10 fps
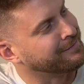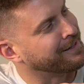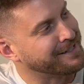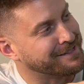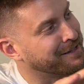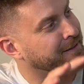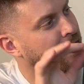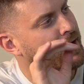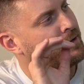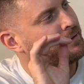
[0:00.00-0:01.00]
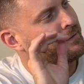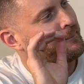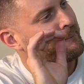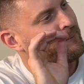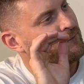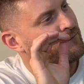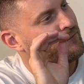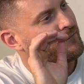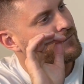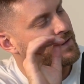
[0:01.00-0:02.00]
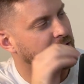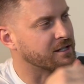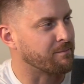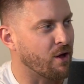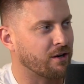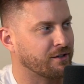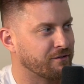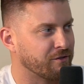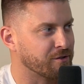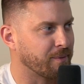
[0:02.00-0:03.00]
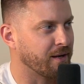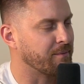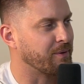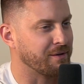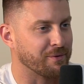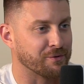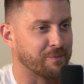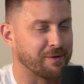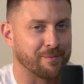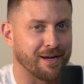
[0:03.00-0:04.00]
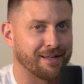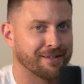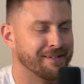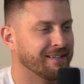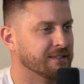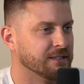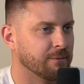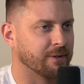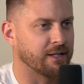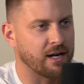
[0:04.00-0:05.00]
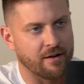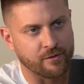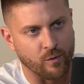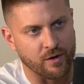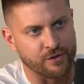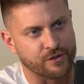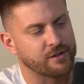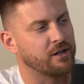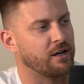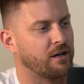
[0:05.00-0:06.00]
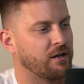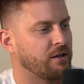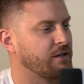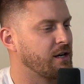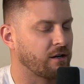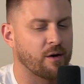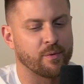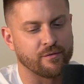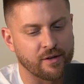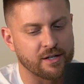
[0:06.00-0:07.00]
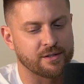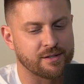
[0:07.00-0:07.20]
into the lane. He gets blocked on the first play. It was pretty bad. But then afterwards, he had a couple of nice